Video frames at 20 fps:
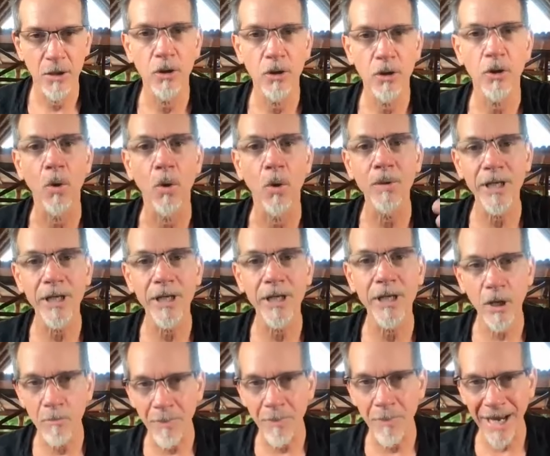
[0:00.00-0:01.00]
You're only
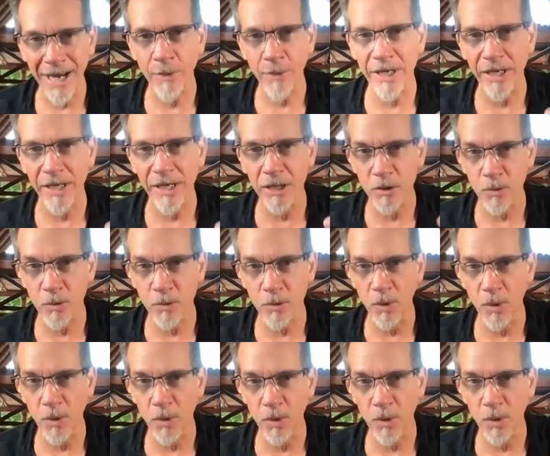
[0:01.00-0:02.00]
comparing it
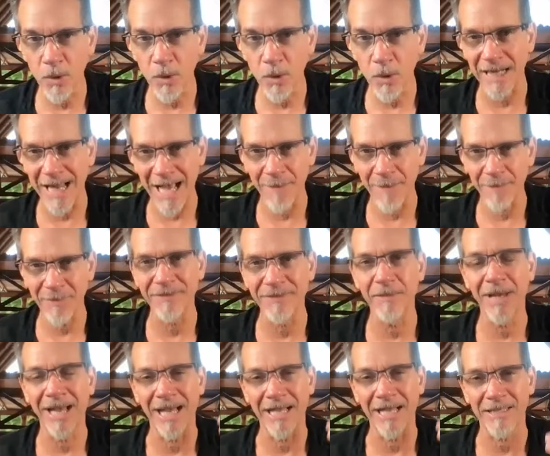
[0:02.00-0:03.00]
to other things that happened
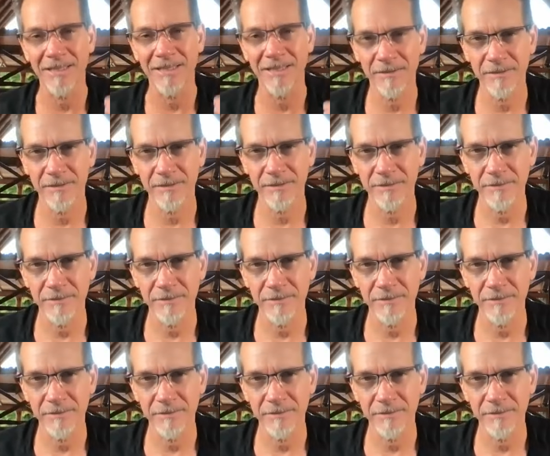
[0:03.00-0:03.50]
in the past